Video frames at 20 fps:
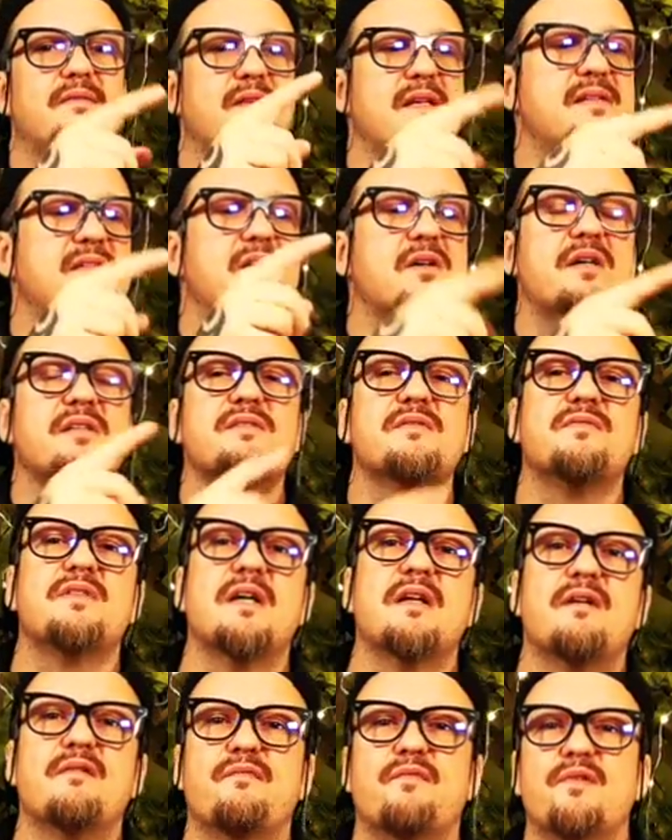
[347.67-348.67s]
These guys have
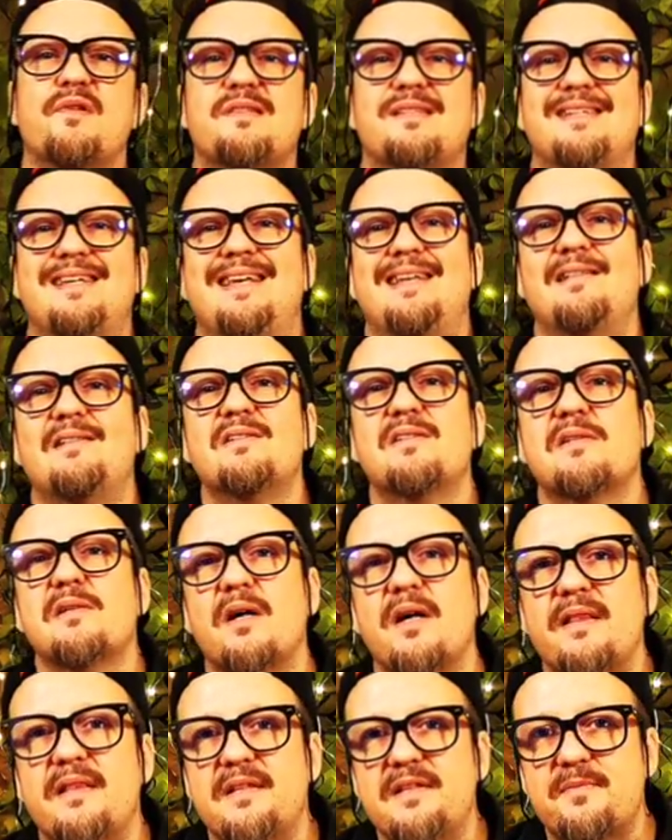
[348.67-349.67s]
done it for us
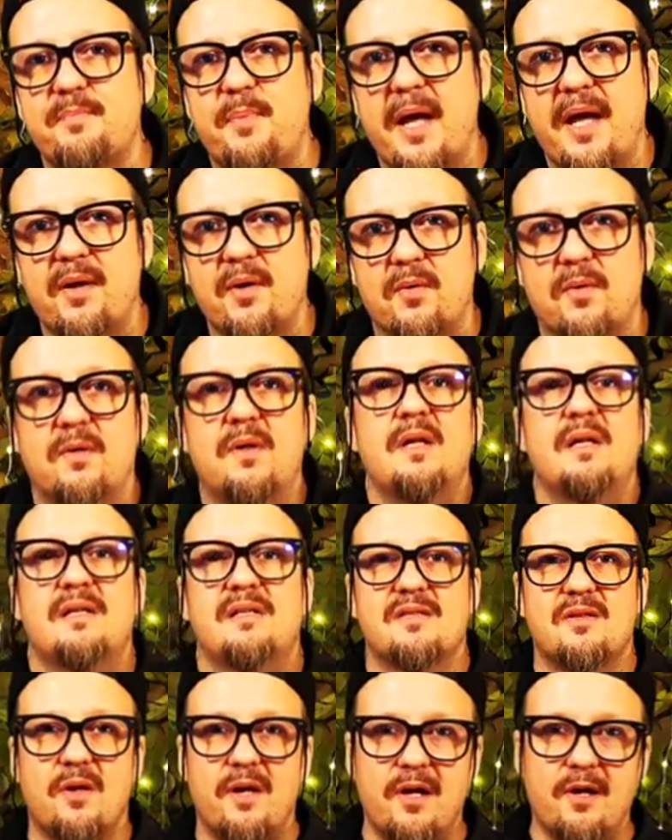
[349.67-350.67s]
inside this pedal.
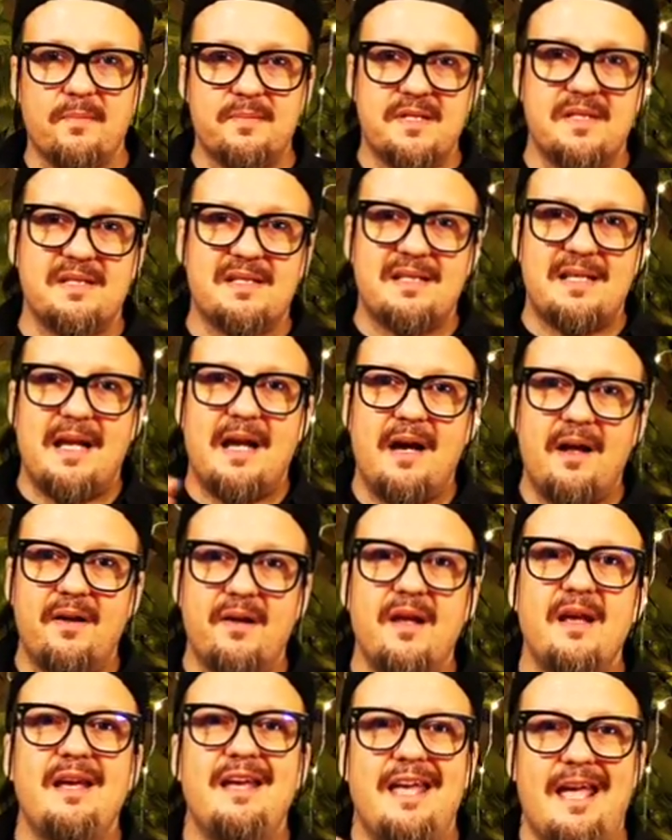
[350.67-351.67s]
So it helps us
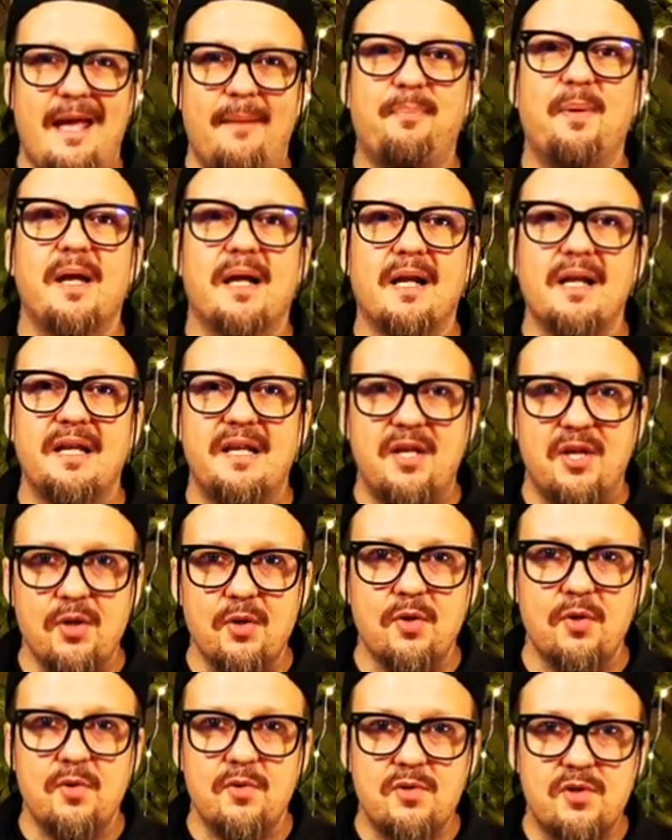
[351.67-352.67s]
sound epically
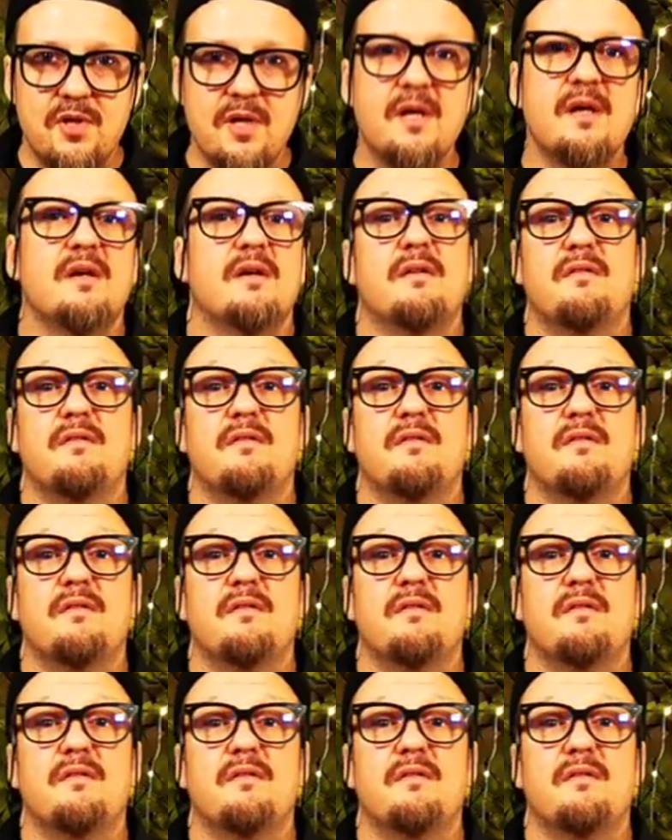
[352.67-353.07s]
huge.